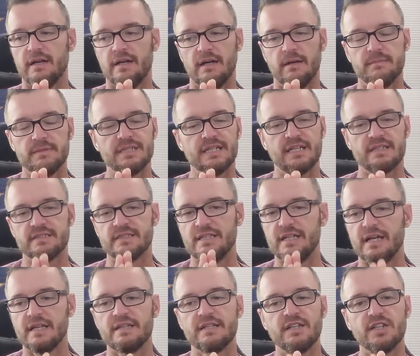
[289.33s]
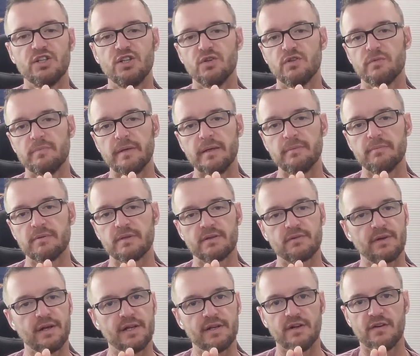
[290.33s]
Um, this has nothing to do with people
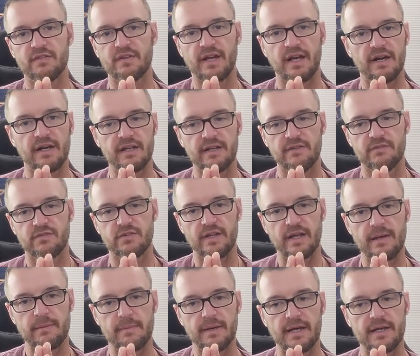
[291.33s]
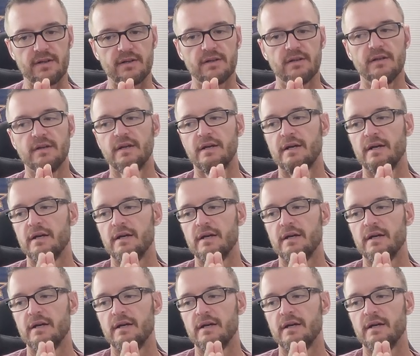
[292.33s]
in Randolph County for that matter.